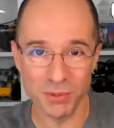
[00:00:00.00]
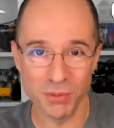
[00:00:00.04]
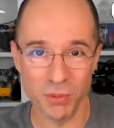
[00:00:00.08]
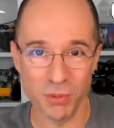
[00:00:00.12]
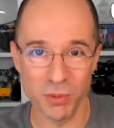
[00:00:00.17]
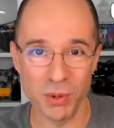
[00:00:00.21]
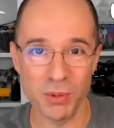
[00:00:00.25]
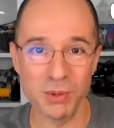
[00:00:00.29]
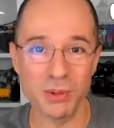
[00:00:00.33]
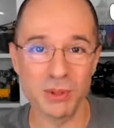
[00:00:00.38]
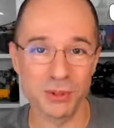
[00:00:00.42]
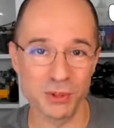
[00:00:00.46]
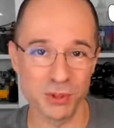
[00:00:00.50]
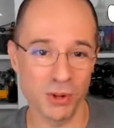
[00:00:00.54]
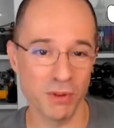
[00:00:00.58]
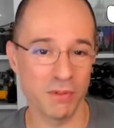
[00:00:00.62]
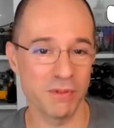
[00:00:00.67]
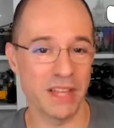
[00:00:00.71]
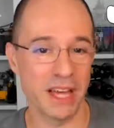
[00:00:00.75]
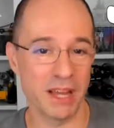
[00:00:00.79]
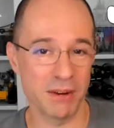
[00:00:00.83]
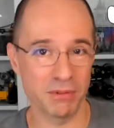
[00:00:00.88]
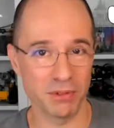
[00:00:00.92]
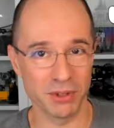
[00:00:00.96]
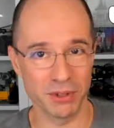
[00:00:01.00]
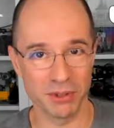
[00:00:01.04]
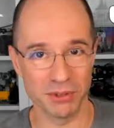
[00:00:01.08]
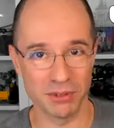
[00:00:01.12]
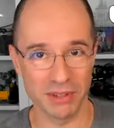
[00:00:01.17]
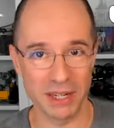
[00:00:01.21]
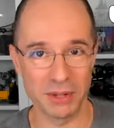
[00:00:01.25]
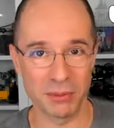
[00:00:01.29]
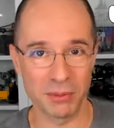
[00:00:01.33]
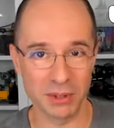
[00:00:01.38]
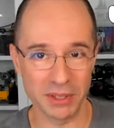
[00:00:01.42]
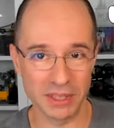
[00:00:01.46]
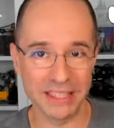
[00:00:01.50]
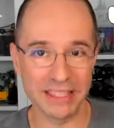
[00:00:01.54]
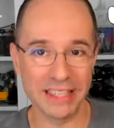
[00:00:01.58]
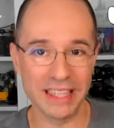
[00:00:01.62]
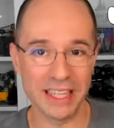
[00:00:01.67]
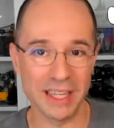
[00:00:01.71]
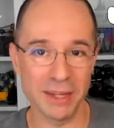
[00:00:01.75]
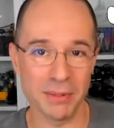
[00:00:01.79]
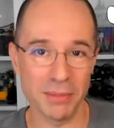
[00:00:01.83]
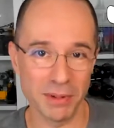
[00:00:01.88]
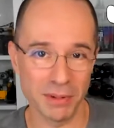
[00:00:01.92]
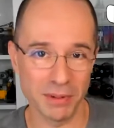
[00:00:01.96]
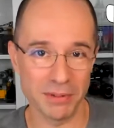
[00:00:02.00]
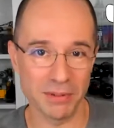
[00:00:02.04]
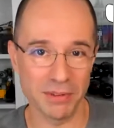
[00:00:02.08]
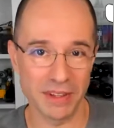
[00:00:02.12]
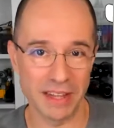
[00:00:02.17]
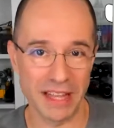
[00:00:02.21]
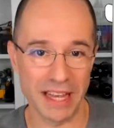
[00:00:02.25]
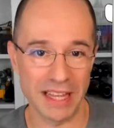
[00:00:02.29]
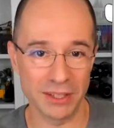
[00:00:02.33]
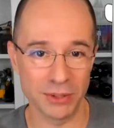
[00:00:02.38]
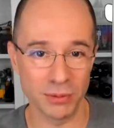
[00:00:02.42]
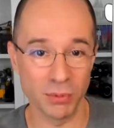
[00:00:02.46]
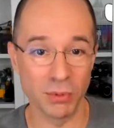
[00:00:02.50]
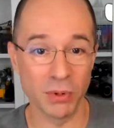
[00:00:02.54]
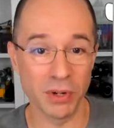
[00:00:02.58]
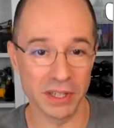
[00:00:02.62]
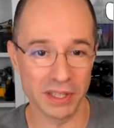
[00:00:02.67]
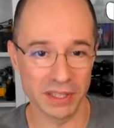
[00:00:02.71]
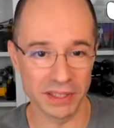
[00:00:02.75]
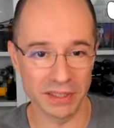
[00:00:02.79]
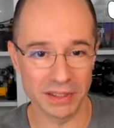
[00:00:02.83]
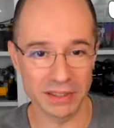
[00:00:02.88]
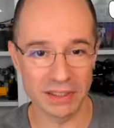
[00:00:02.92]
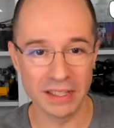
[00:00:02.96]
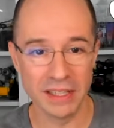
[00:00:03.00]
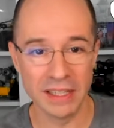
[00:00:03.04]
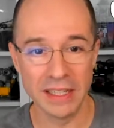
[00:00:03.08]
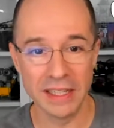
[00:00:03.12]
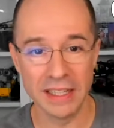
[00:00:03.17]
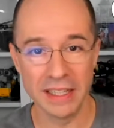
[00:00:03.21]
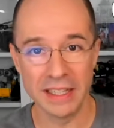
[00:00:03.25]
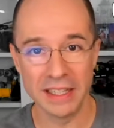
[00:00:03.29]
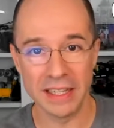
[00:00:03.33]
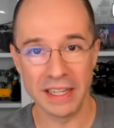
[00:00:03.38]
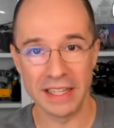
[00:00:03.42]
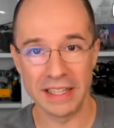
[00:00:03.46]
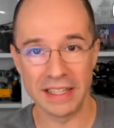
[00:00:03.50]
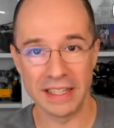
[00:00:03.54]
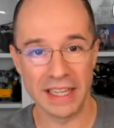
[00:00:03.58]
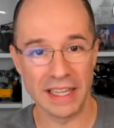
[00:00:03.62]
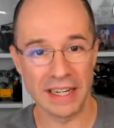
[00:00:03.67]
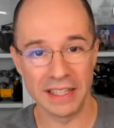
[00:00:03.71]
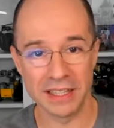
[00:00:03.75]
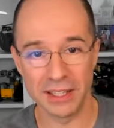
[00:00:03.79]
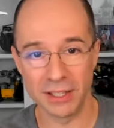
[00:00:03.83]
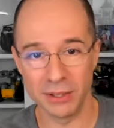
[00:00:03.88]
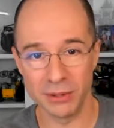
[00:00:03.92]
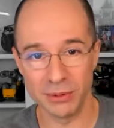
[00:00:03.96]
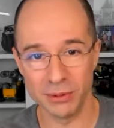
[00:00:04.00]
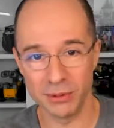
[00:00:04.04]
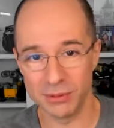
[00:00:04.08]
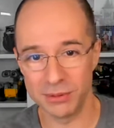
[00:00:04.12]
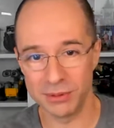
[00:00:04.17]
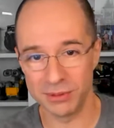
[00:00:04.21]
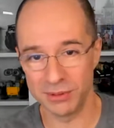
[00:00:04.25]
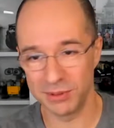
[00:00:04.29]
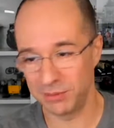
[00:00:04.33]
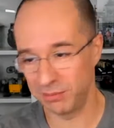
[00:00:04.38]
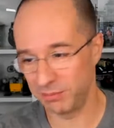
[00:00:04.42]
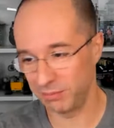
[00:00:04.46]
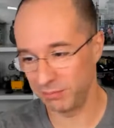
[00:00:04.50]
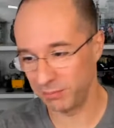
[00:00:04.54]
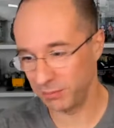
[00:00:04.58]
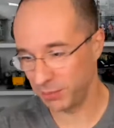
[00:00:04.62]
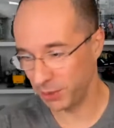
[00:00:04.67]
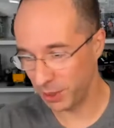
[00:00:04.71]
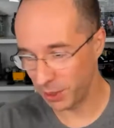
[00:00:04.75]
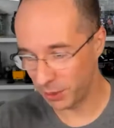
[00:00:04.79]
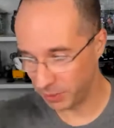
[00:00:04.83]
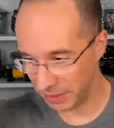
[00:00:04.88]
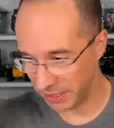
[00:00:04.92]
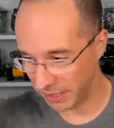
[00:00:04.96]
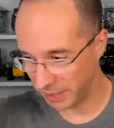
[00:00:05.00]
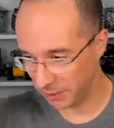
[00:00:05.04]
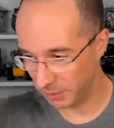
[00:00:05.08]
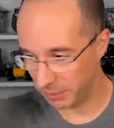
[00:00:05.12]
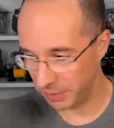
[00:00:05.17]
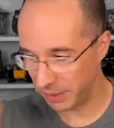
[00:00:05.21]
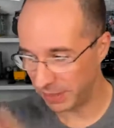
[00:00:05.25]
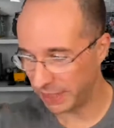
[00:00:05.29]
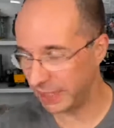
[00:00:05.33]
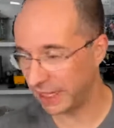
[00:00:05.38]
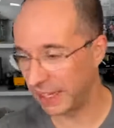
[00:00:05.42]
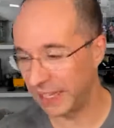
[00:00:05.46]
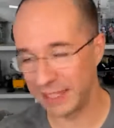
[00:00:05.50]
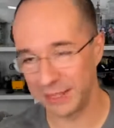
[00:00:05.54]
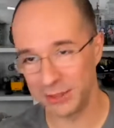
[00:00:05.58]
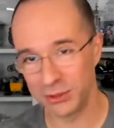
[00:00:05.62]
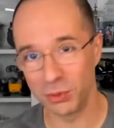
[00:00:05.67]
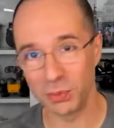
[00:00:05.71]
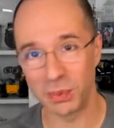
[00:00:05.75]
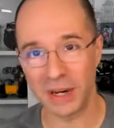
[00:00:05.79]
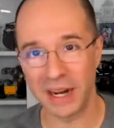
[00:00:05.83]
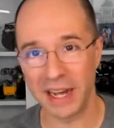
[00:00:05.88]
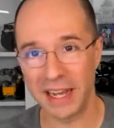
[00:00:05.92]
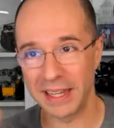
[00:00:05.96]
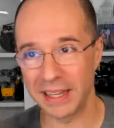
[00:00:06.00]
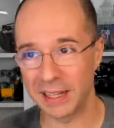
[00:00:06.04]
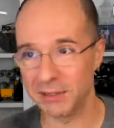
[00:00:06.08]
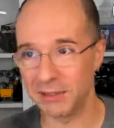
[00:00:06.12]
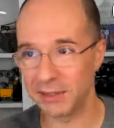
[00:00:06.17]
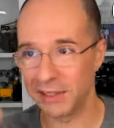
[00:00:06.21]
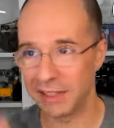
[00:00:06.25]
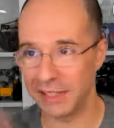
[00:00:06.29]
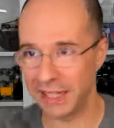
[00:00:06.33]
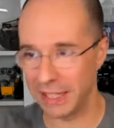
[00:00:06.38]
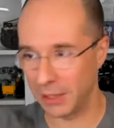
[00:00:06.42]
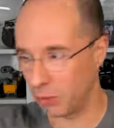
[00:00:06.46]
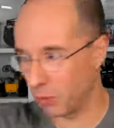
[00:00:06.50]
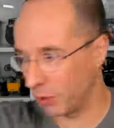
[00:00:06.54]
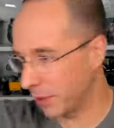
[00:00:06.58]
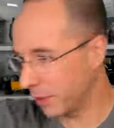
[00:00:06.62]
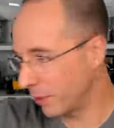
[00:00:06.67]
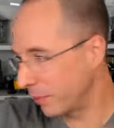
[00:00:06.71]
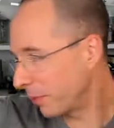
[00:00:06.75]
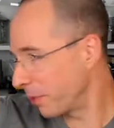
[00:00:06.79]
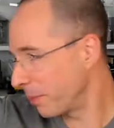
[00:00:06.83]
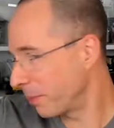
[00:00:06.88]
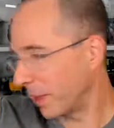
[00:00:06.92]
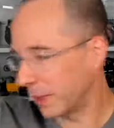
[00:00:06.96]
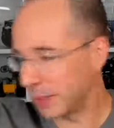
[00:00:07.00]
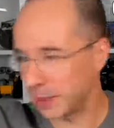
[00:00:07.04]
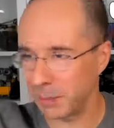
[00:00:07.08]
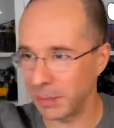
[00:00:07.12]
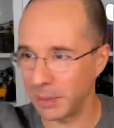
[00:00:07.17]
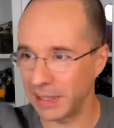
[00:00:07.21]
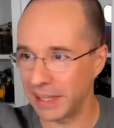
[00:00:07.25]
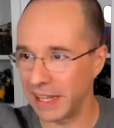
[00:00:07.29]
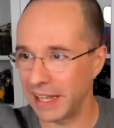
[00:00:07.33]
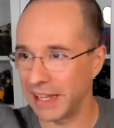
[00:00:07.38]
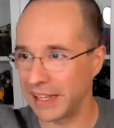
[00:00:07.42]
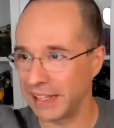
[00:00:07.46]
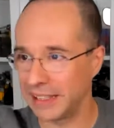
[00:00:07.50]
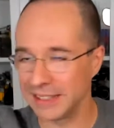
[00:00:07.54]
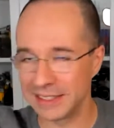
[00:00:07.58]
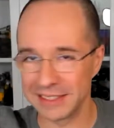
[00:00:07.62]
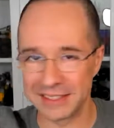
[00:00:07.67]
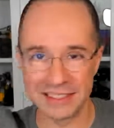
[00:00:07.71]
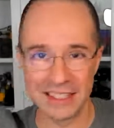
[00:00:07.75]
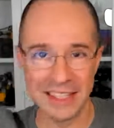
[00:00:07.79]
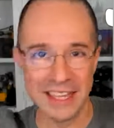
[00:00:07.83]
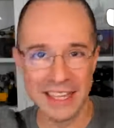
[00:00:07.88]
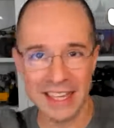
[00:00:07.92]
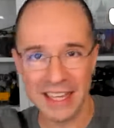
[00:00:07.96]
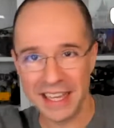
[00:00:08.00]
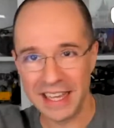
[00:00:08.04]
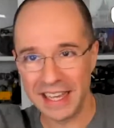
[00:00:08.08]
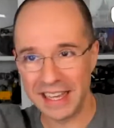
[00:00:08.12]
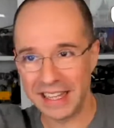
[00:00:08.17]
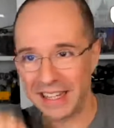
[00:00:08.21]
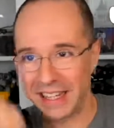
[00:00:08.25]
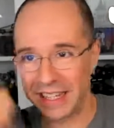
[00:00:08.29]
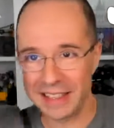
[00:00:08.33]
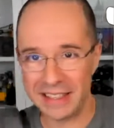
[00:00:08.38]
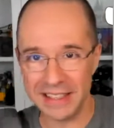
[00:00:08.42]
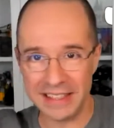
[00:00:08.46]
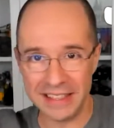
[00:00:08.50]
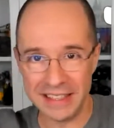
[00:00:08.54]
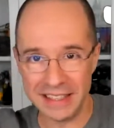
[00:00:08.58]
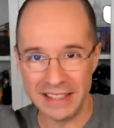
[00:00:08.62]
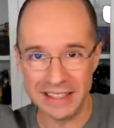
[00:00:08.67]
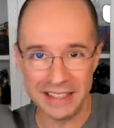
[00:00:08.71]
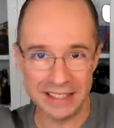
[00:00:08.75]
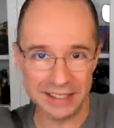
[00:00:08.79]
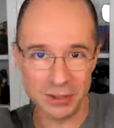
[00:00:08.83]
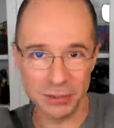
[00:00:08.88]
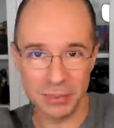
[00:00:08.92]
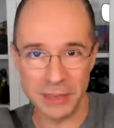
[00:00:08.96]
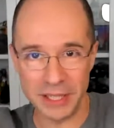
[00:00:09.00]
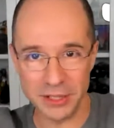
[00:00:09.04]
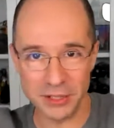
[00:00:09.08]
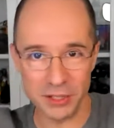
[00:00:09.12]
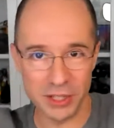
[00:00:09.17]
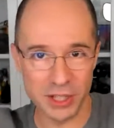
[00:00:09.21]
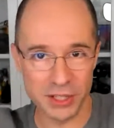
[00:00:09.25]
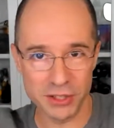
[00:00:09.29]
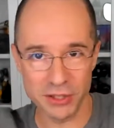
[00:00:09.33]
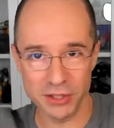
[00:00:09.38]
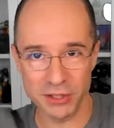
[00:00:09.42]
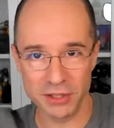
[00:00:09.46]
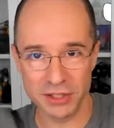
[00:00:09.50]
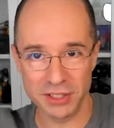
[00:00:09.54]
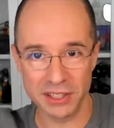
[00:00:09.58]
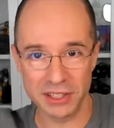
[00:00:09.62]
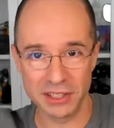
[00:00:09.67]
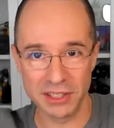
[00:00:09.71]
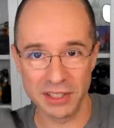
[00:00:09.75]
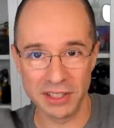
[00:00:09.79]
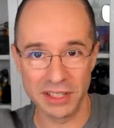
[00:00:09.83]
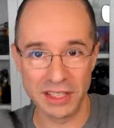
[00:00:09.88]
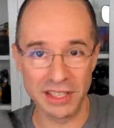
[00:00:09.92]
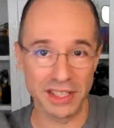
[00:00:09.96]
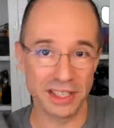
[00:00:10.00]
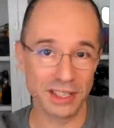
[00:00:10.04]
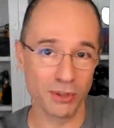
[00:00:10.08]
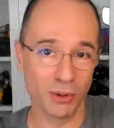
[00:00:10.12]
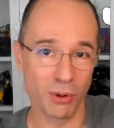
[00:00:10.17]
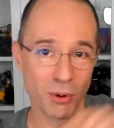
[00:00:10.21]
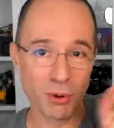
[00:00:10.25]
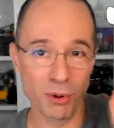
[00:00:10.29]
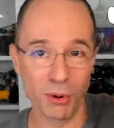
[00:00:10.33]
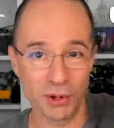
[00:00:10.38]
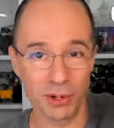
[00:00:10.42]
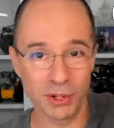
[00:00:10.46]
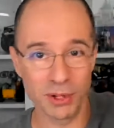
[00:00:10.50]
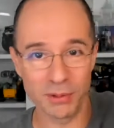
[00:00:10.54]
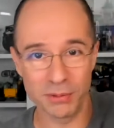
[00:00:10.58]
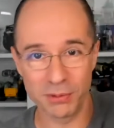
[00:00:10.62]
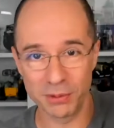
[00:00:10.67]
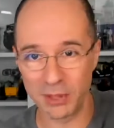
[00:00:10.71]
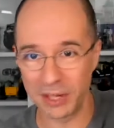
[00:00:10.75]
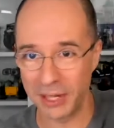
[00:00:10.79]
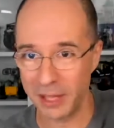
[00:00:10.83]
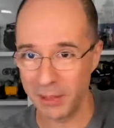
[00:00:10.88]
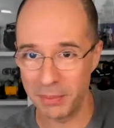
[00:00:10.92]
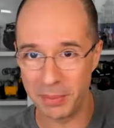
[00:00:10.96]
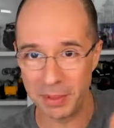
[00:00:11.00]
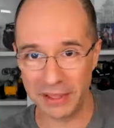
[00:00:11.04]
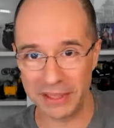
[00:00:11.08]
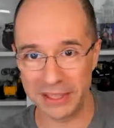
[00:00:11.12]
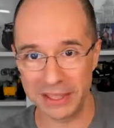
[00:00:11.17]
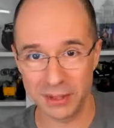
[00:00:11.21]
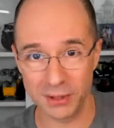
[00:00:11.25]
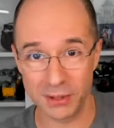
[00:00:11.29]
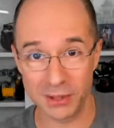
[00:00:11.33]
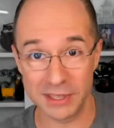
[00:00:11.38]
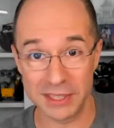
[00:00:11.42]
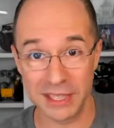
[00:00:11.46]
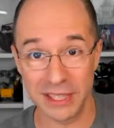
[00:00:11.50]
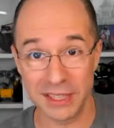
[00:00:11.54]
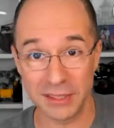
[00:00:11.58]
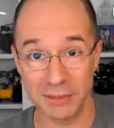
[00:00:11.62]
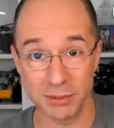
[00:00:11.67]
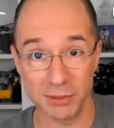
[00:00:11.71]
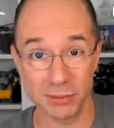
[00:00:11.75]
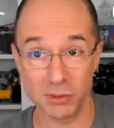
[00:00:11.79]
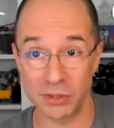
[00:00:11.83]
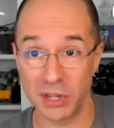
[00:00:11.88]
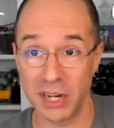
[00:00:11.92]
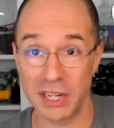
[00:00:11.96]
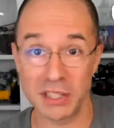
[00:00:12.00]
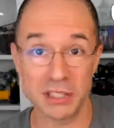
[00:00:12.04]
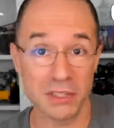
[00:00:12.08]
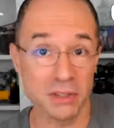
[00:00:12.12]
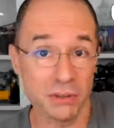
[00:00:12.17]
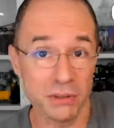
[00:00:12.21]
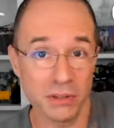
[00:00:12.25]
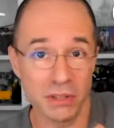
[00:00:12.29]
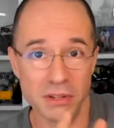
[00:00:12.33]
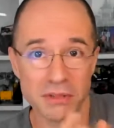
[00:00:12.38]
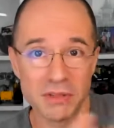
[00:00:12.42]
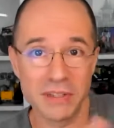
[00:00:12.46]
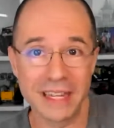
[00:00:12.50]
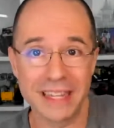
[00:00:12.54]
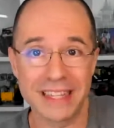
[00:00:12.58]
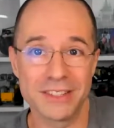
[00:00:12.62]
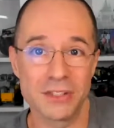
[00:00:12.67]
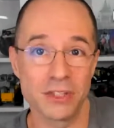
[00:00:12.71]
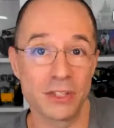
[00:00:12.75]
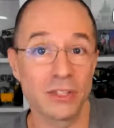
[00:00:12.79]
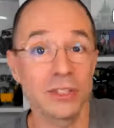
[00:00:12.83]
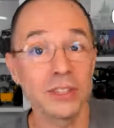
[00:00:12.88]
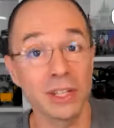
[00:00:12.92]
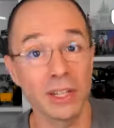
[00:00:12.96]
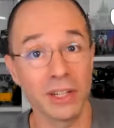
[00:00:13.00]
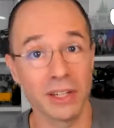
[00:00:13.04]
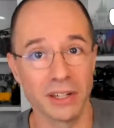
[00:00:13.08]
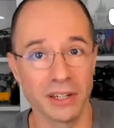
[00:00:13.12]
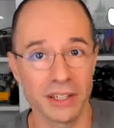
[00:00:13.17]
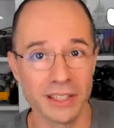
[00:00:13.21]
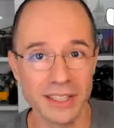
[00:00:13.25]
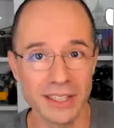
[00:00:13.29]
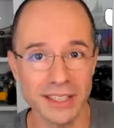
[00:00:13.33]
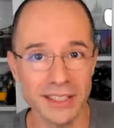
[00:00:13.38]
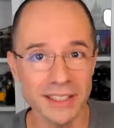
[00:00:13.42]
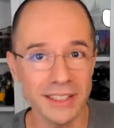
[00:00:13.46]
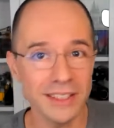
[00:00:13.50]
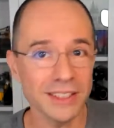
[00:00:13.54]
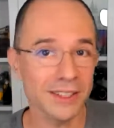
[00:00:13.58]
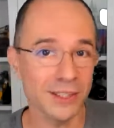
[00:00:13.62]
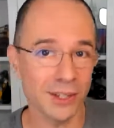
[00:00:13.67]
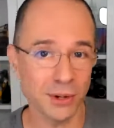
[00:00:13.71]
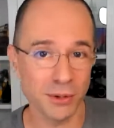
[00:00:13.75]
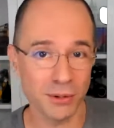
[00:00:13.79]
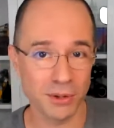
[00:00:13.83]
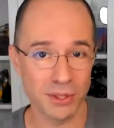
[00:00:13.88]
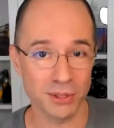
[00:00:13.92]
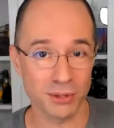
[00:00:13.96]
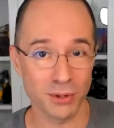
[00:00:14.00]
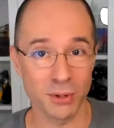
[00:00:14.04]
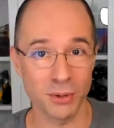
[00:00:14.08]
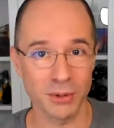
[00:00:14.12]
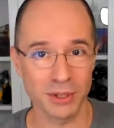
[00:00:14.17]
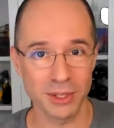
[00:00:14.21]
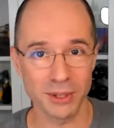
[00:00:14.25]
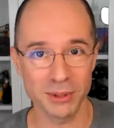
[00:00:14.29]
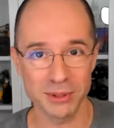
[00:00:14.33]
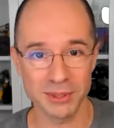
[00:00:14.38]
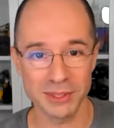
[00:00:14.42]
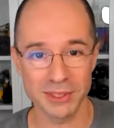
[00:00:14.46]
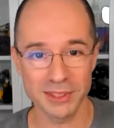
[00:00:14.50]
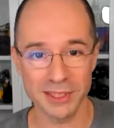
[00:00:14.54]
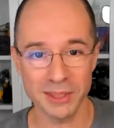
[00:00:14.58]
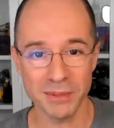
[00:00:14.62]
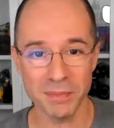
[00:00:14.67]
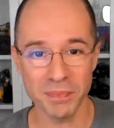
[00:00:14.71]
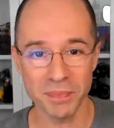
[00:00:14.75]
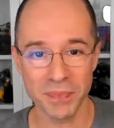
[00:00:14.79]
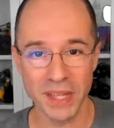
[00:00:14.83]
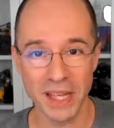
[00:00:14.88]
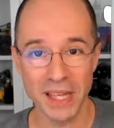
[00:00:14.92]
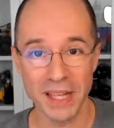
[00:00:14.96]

we will solve that for you, right? We'll enable for that to work. And that includes, again, being like super high level and like working with multiple clients and like needing to make changes here and there. Or if you're like building your site from scratch and you're even like just learning, this whole ecosystem,